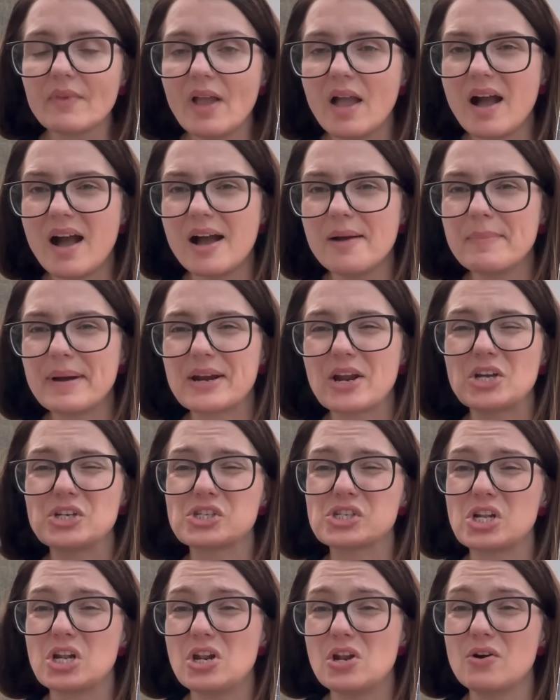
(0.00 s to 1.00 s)
and I
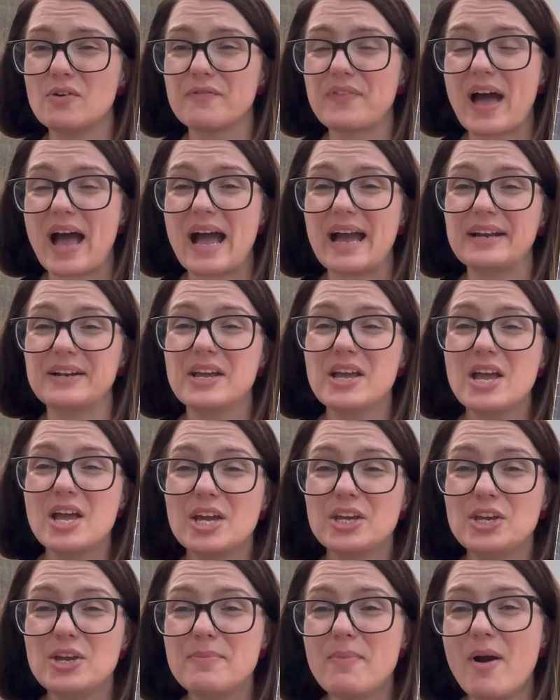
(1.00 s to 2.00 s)
just love that. And
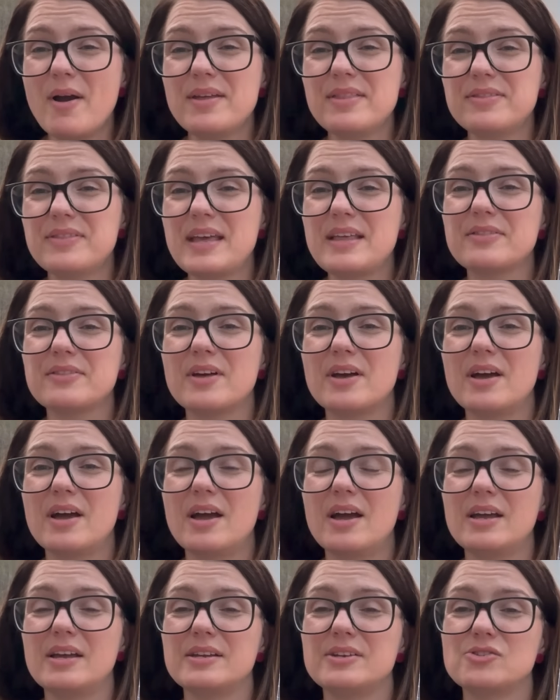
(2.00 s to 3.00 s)
you might think that
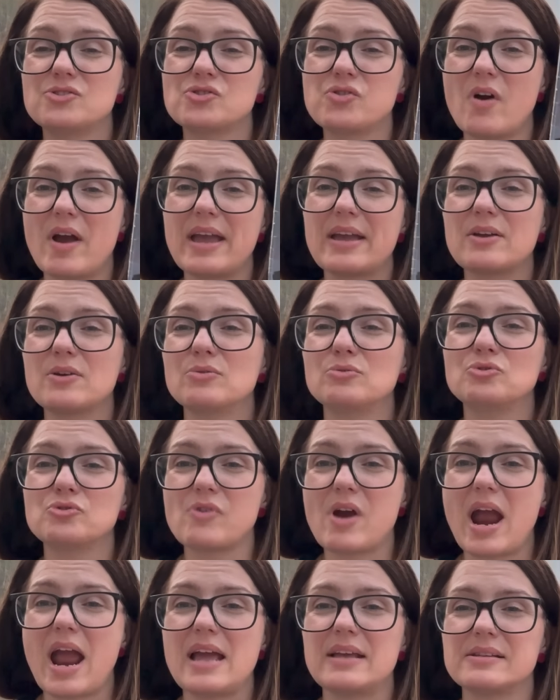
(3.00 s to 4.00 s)
a triangle
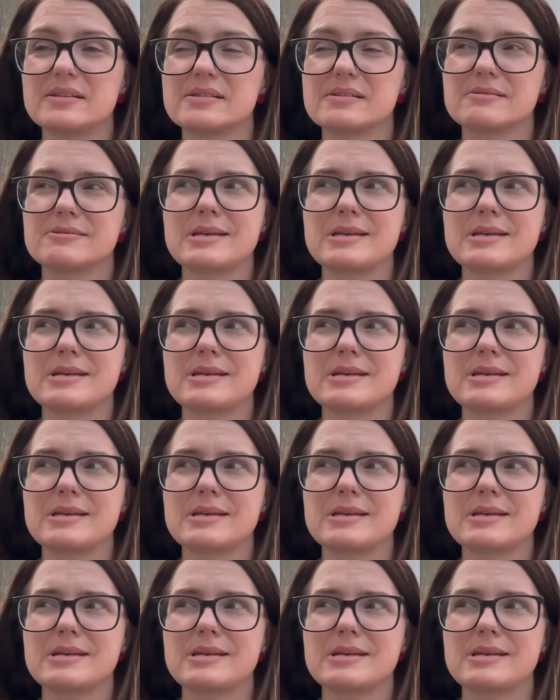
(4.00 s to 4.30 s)
dress,